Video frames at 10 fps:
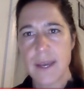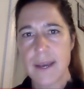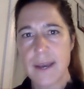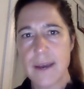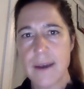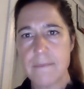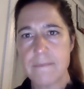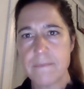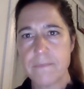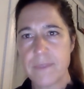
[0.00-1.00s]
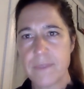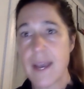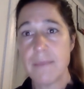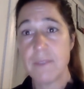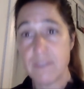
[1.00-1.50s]
time
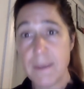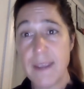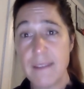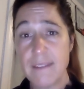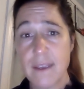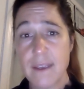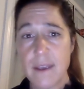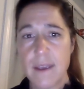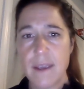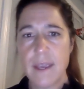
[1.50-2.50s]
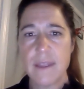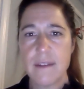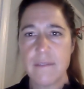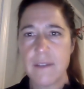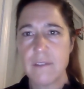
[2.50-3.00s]
and space in the
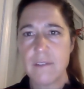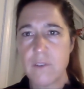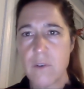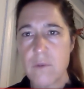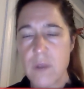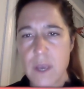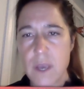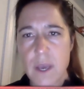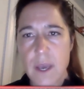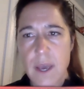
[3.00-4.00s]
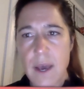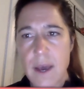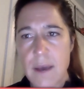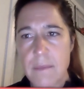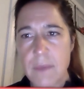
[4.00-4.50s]
defensive zone.
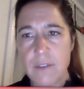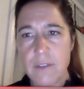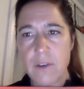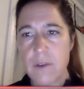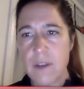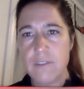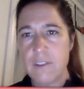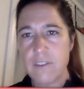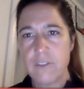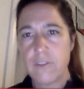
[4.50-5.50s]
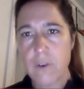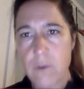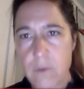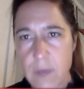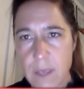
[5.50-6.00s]
And so it is just
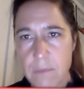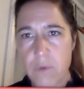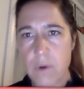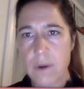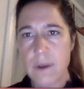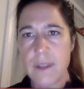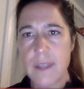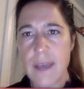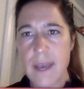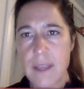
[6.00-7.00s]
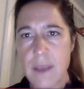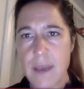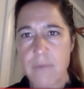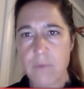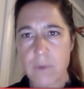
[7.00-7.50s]
so important that you
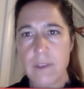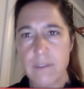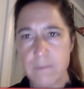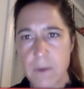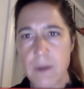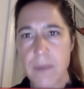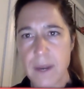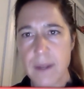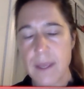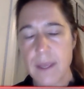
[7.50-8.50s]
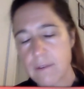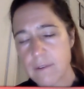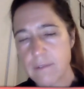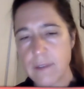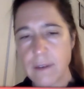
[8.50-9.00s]
have really smart penalty
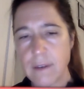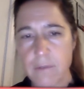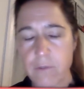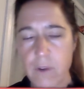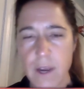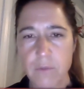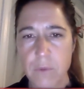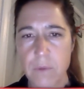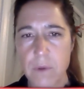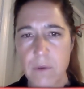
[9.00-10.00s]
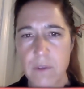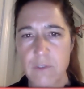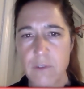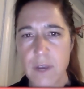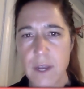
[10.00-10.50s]
killers. And for us, we would always
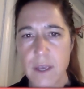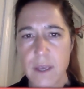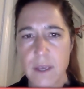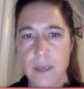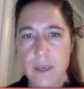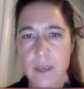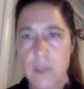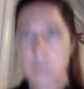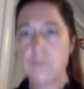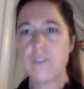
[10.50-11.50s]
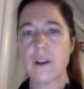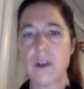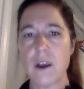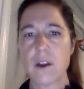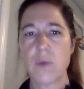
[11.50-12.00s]
try to use
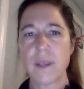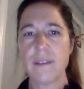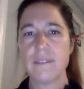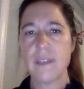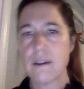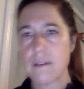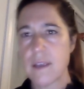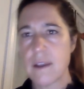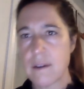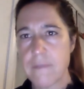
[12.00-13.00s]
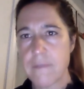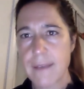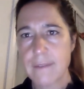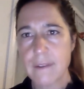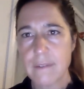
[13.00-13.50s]
our quickest and our
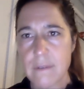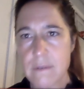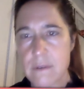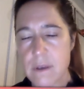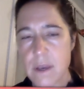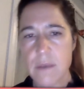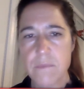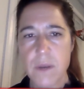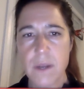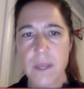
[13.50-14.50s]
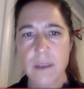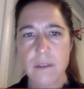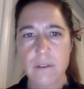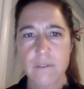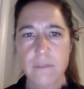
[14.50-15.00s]
fastest penalty
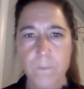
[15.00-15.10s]
killers.